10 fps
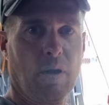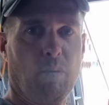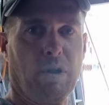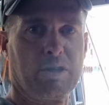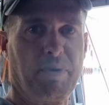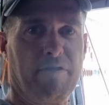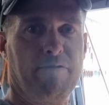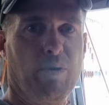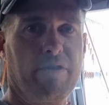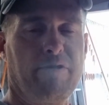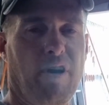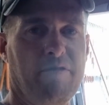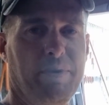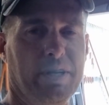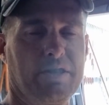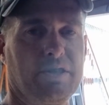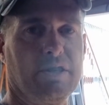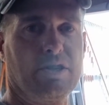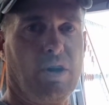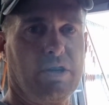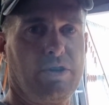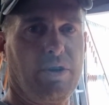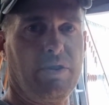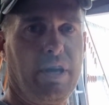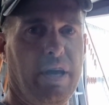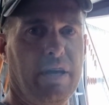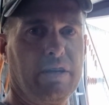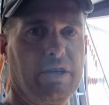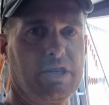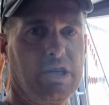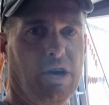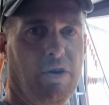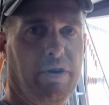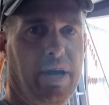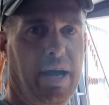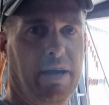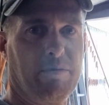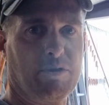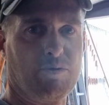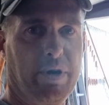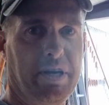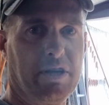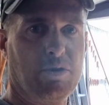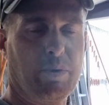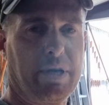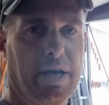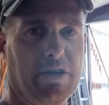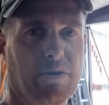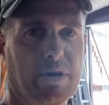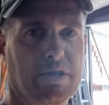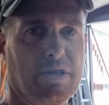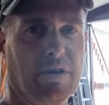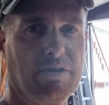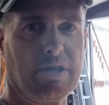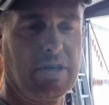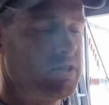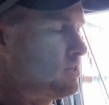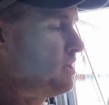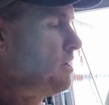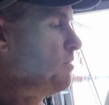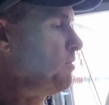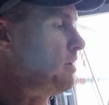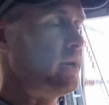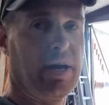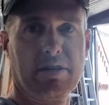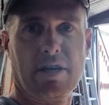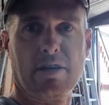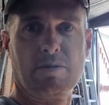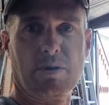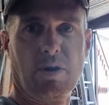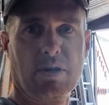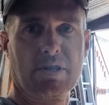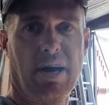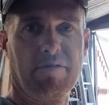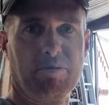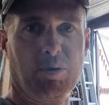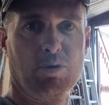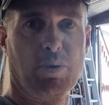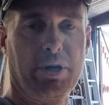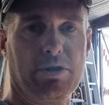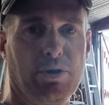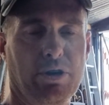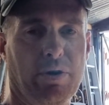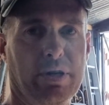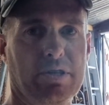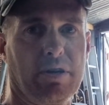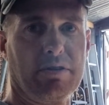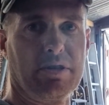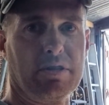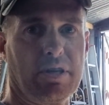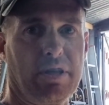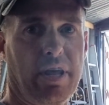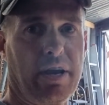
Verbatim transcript: Well, it's been 45 minutes since I turned the air conditioning on, and it was reading 28 degrees Celsius, We are now down to a nice comfortable 22 degrees Celsius in there